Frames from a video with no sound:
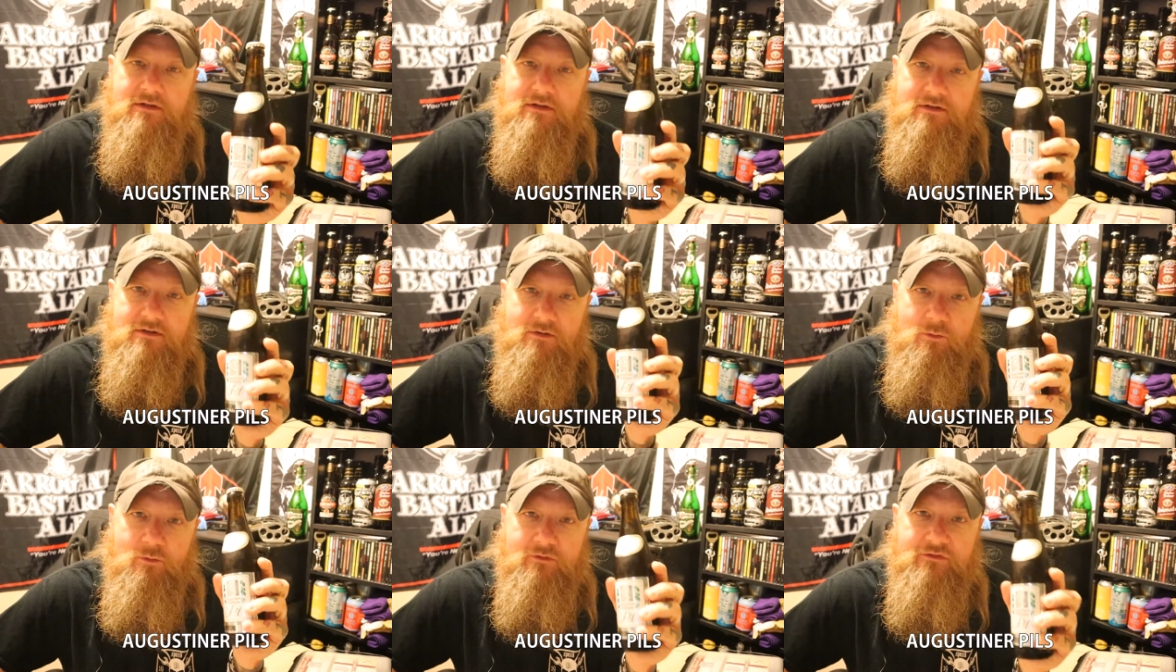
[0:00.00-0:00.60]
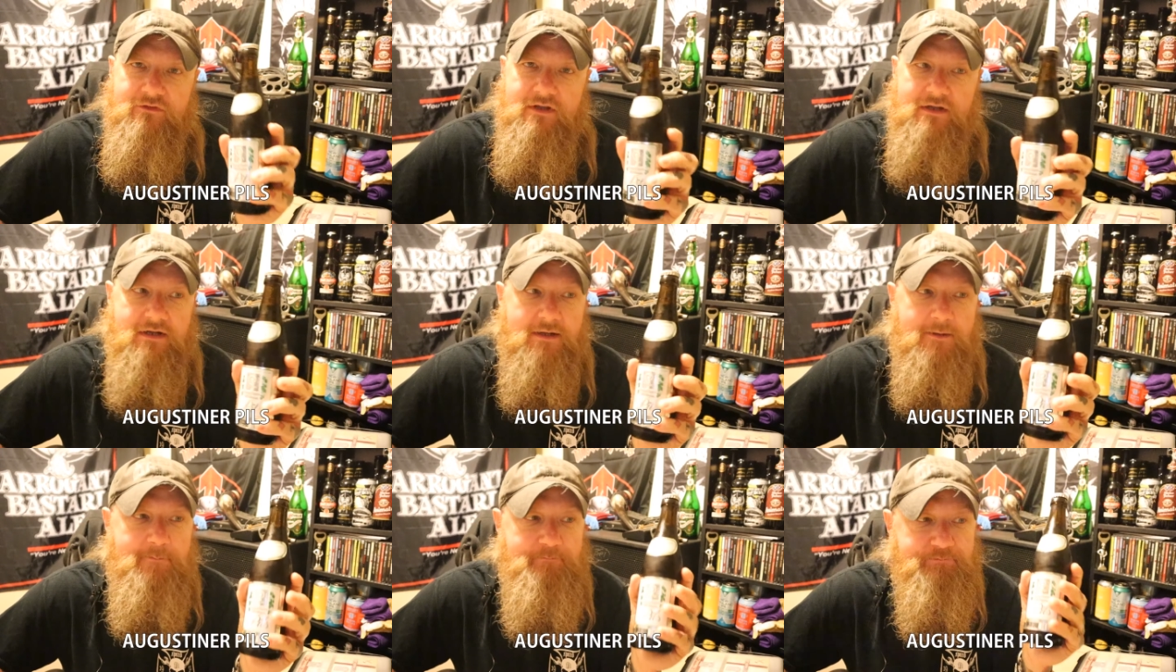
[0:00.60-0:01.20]
the
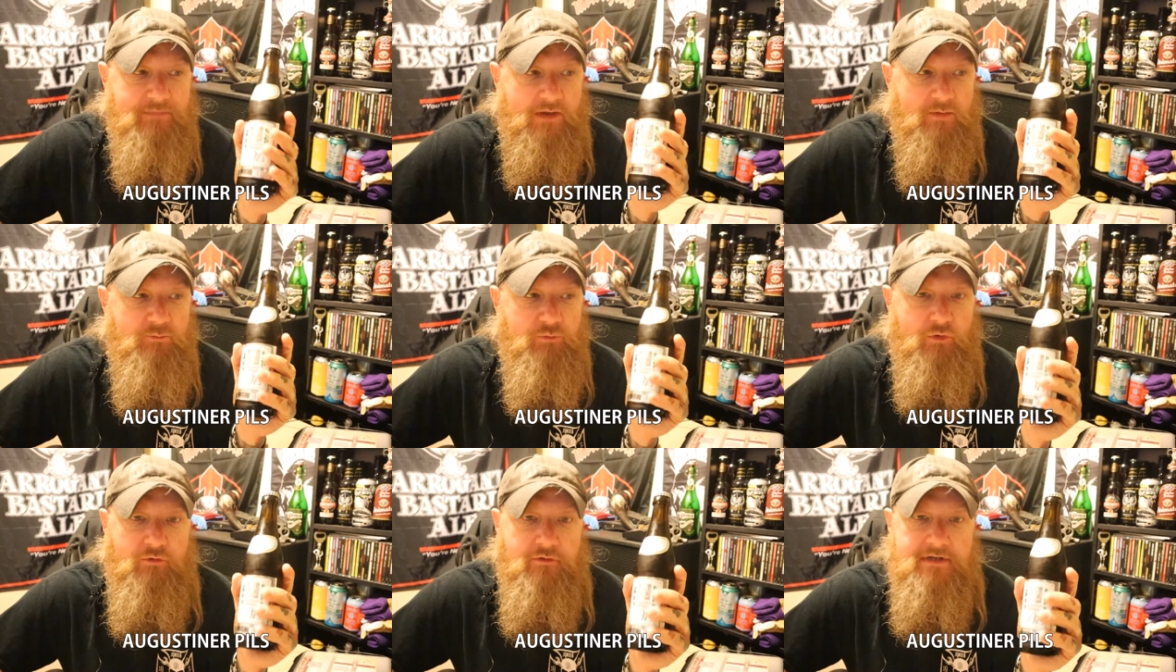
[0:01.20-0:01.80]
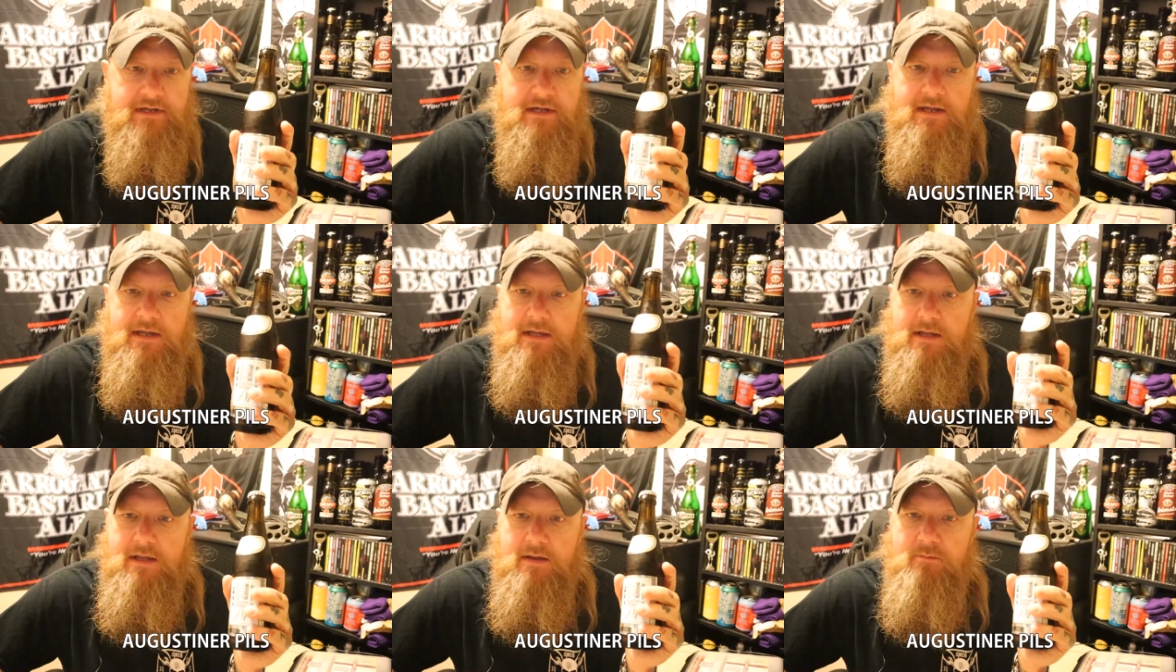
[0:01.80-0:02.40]
Augustiner Brewery
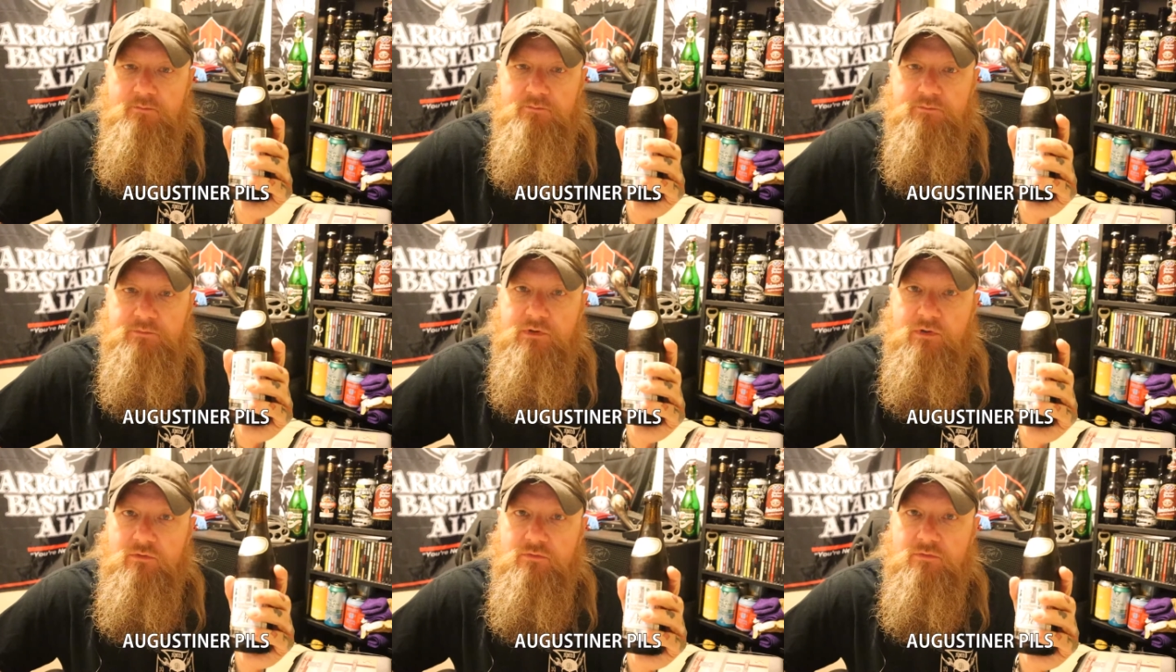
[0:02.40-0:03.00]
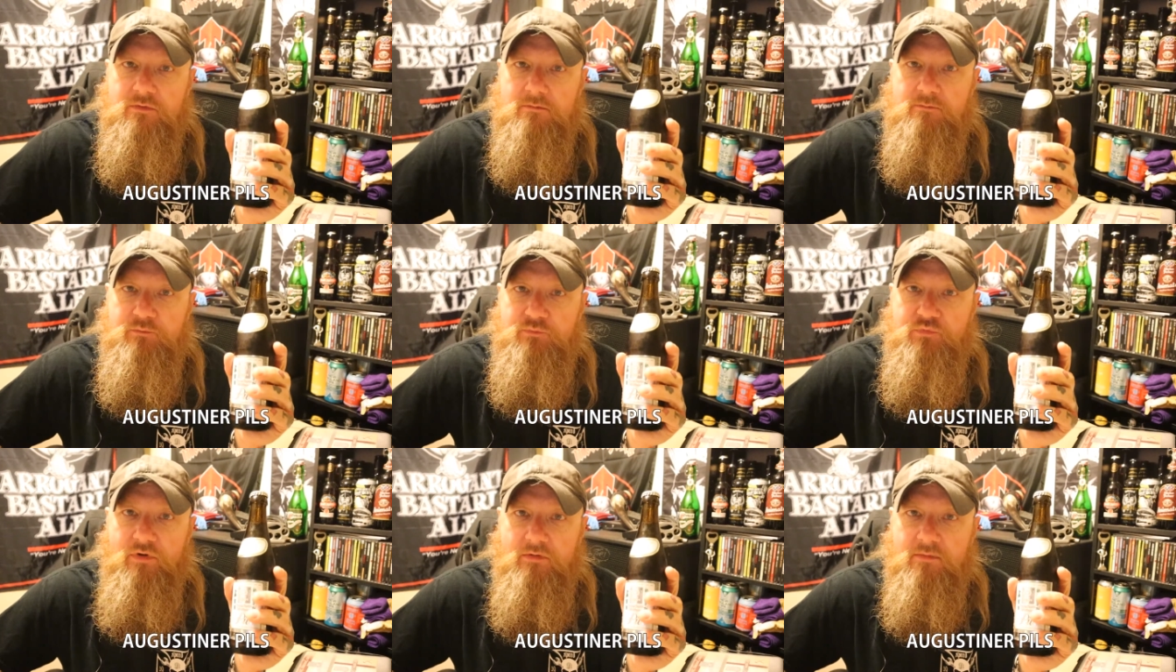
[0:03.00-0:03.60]
do
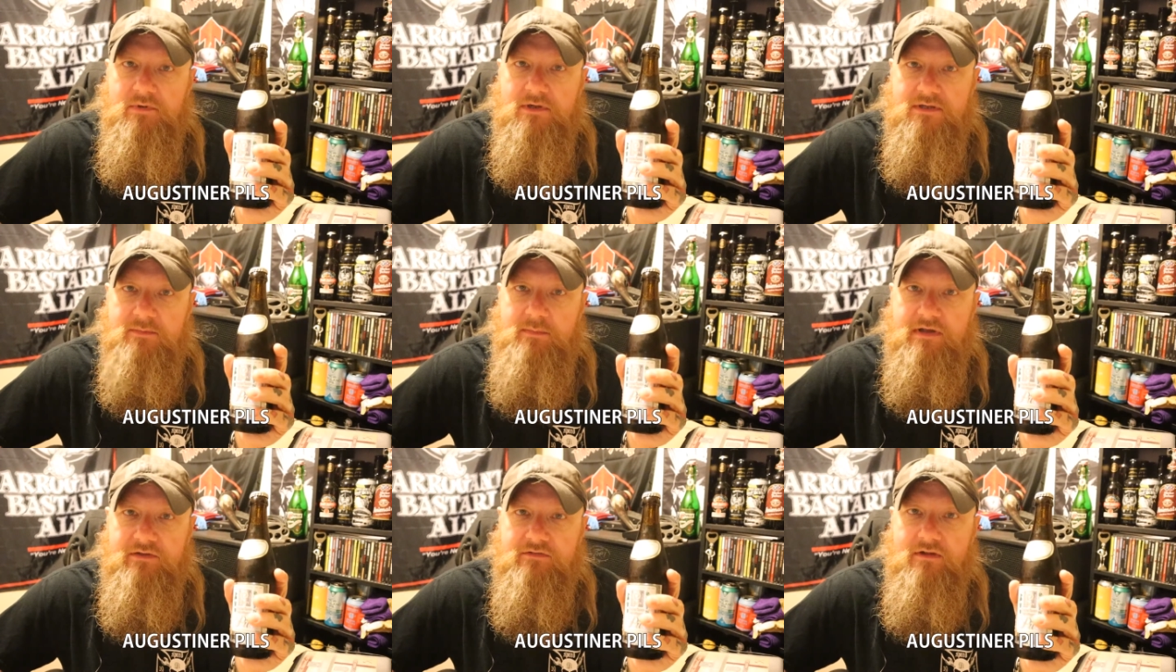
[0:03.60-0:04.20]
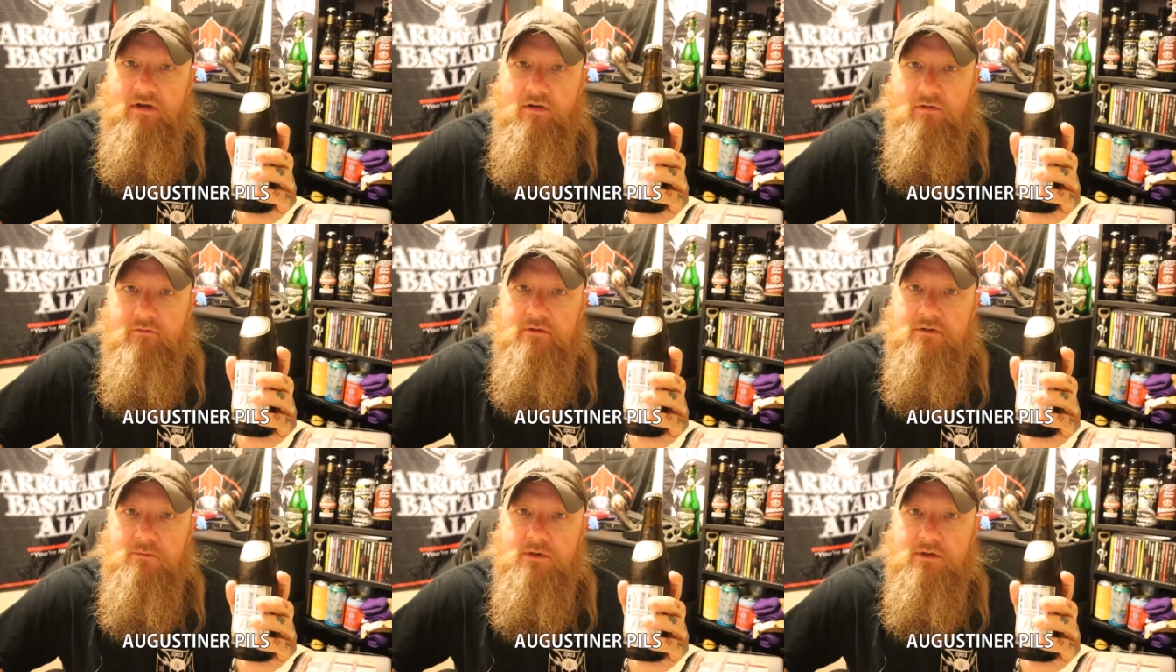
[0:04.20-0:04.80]
probably the best
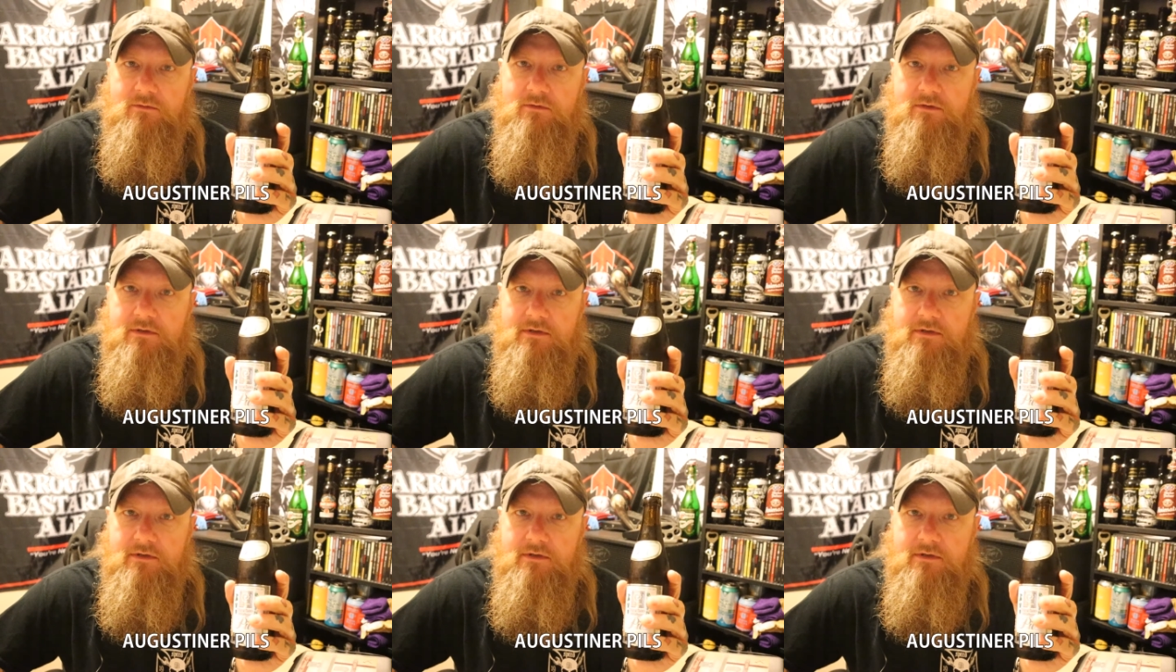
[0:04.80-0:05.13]
lager in the world,